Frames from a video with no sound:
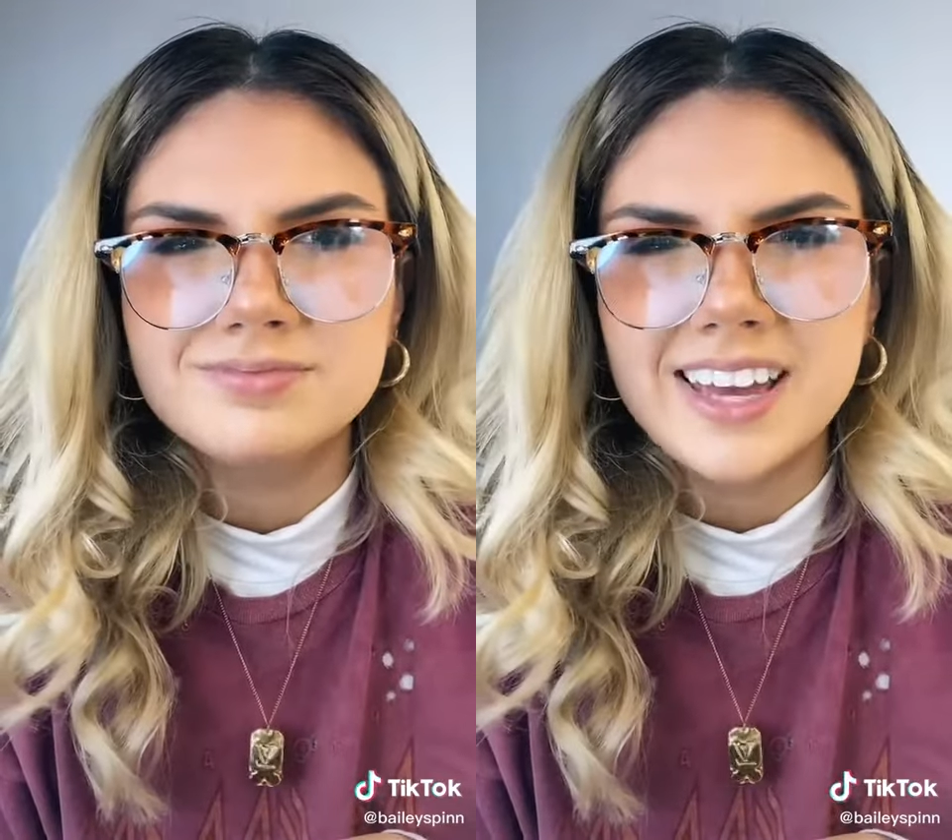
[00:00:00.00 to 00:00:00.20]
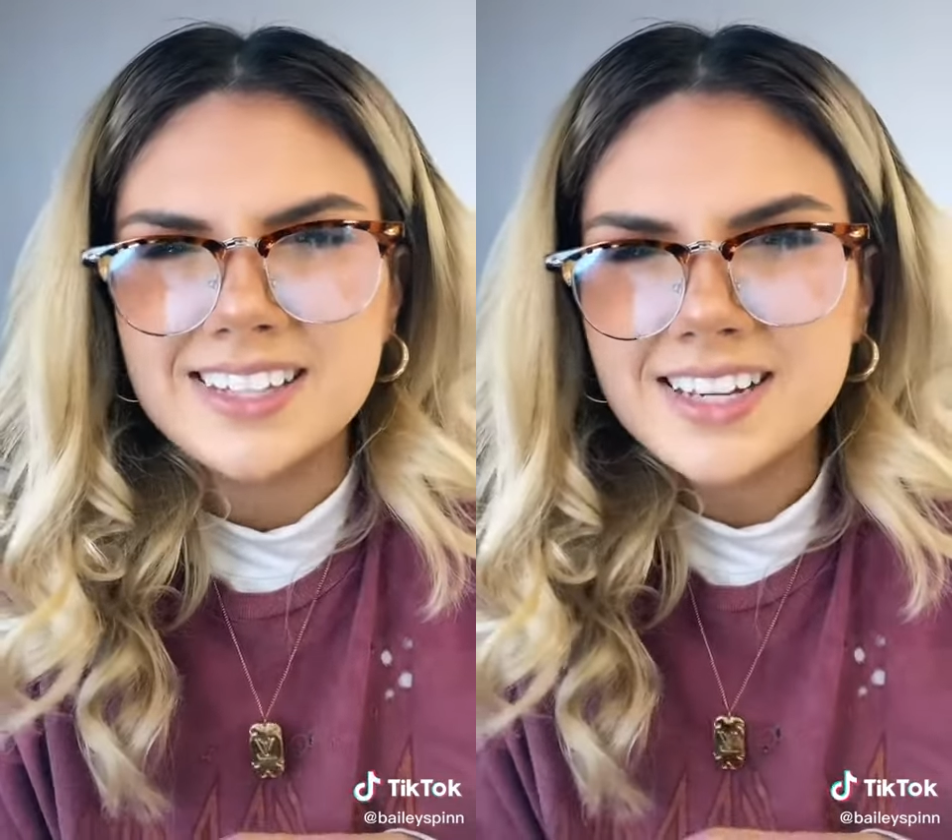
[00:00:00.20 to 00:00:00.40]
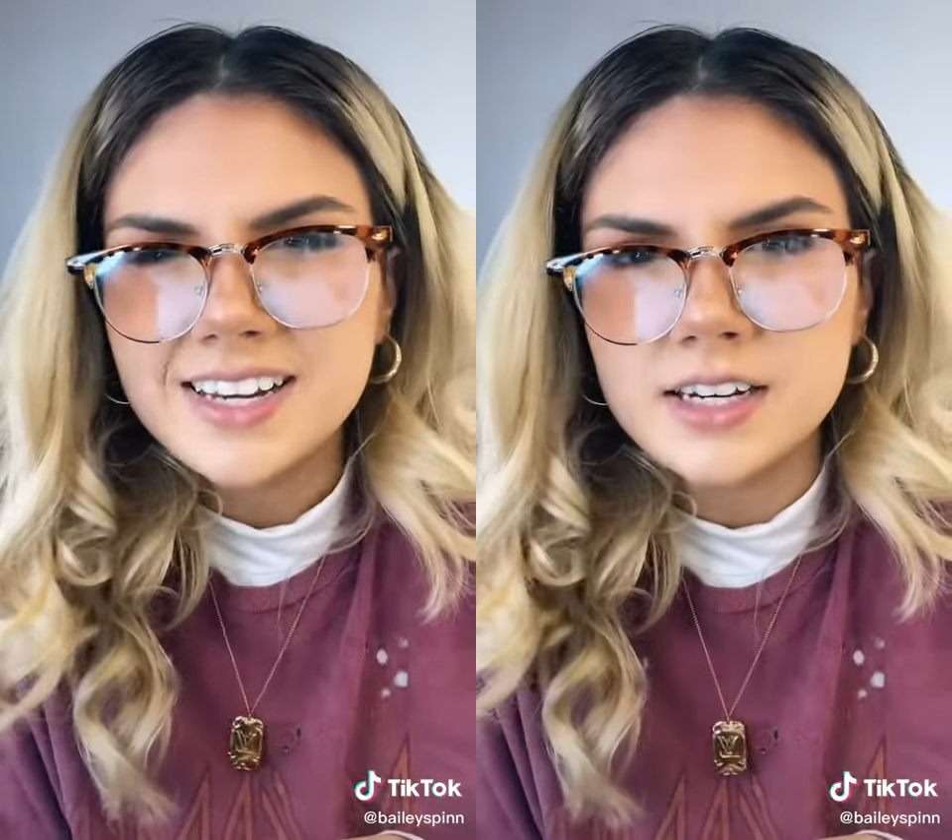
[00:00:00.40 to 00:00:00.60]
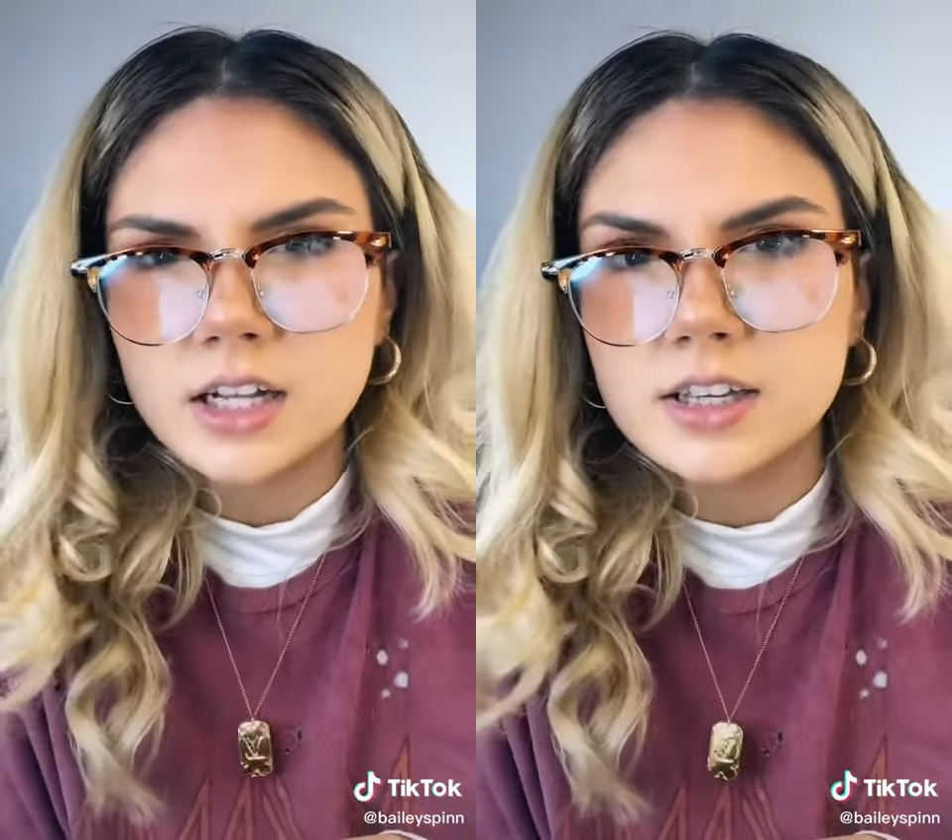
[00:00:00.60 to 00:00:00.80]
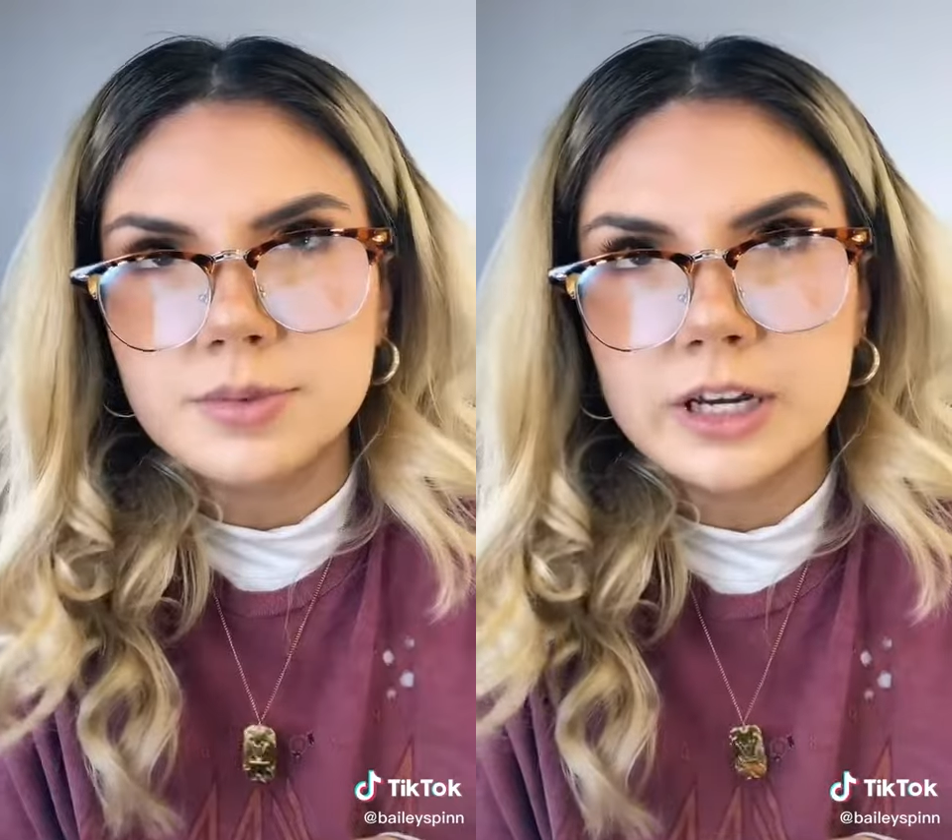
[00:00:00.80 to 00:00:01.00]
it's like
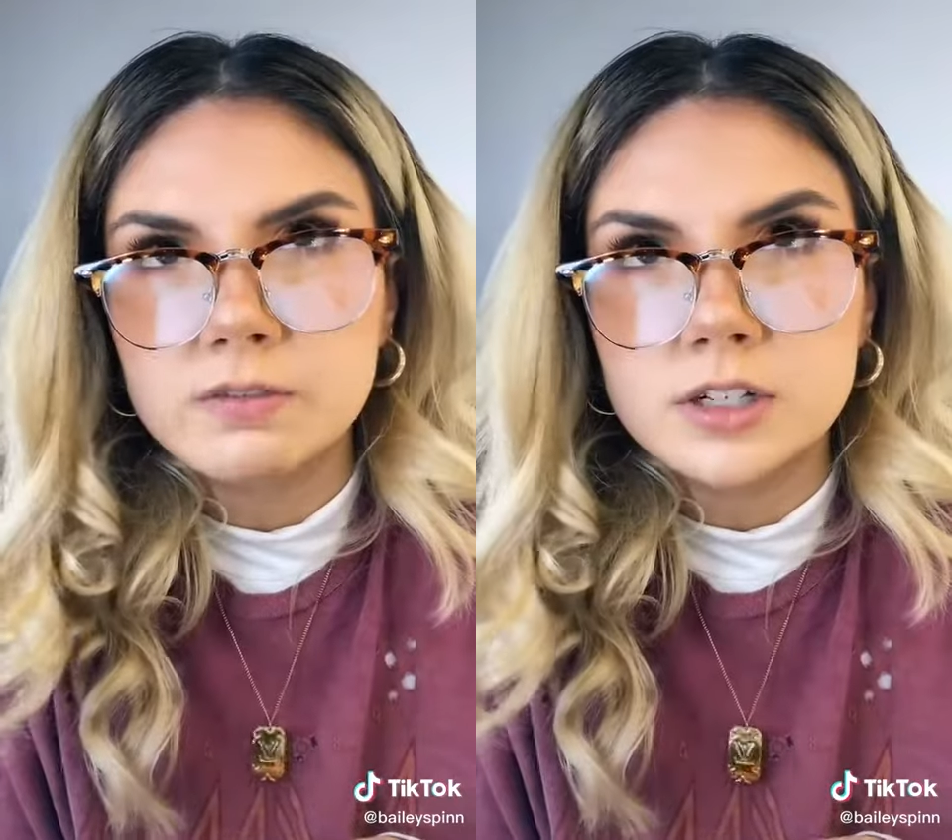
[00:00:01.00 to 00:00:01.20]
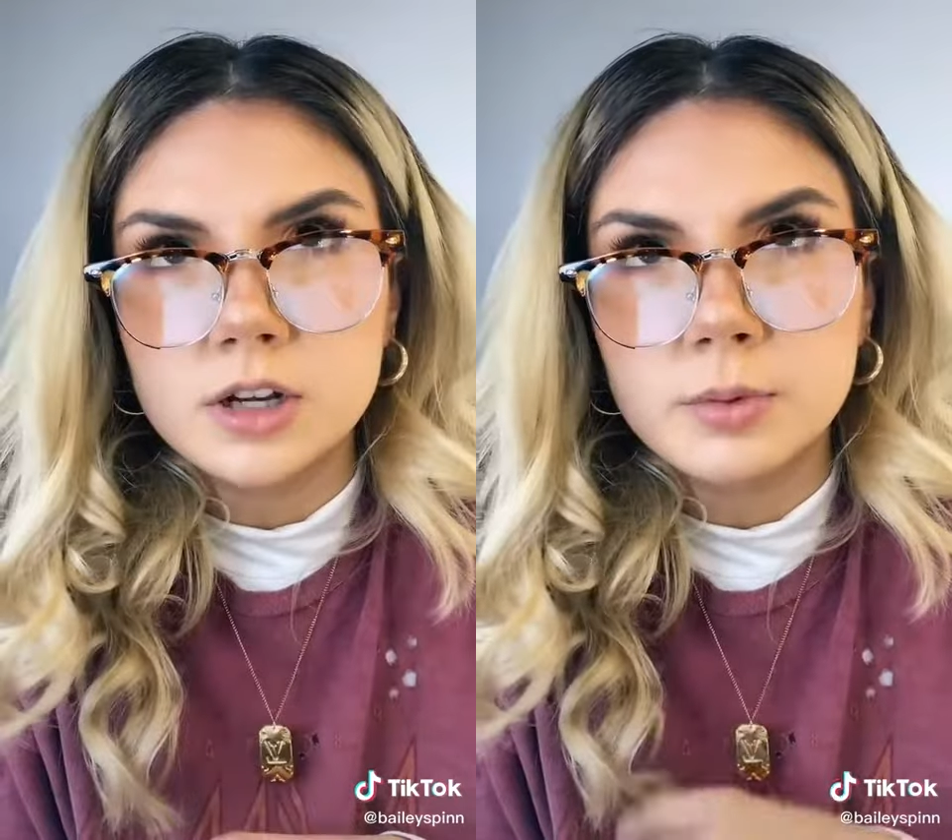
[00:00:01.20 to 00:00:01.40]
not that big of a deal.